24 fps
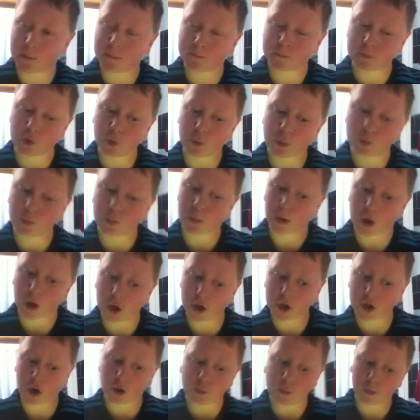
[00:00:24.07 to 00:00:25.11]
a couple
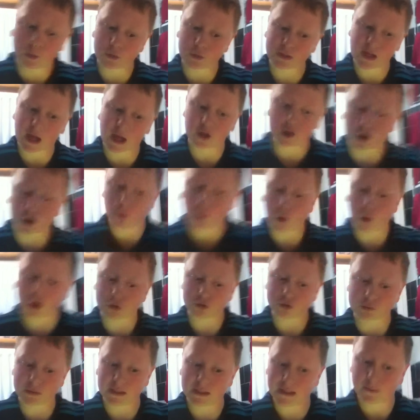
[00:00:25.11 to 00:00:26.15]
perk combos that I know work
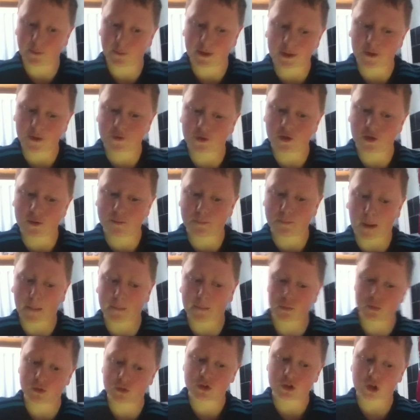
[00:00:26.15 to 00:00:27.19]
really well on certain
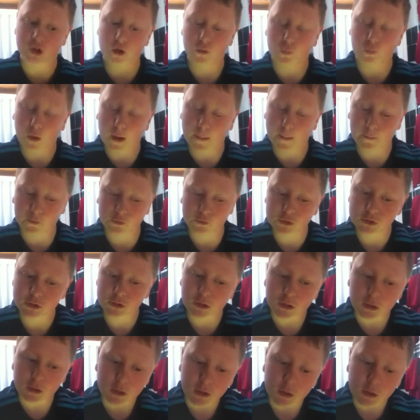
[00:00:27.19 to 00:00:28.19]
maps with certain weapons.